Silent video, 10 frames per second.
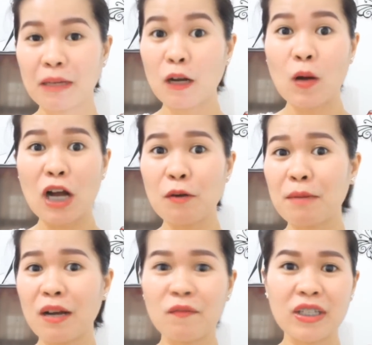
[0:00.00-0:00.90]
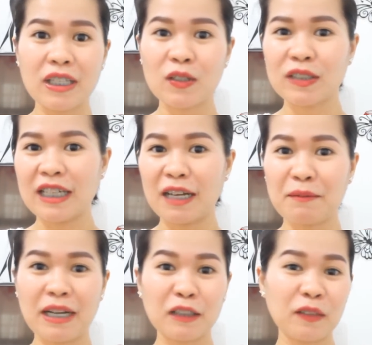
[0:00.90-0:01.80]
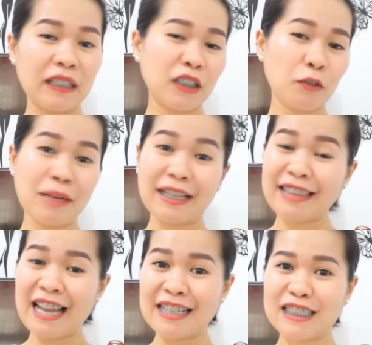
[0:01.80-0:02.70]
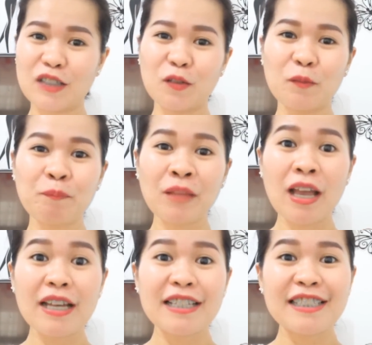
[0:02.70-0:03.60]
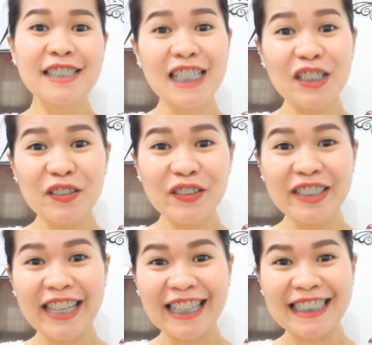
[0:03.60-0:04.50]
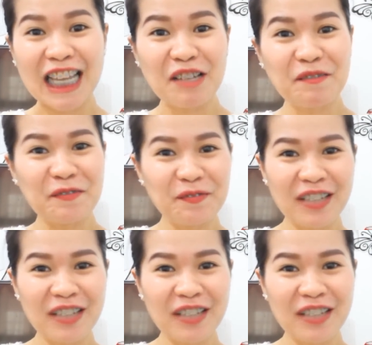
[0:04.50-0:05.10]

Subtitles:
magawa kong mga videos na makatulad nito mga tags. So, see you next time.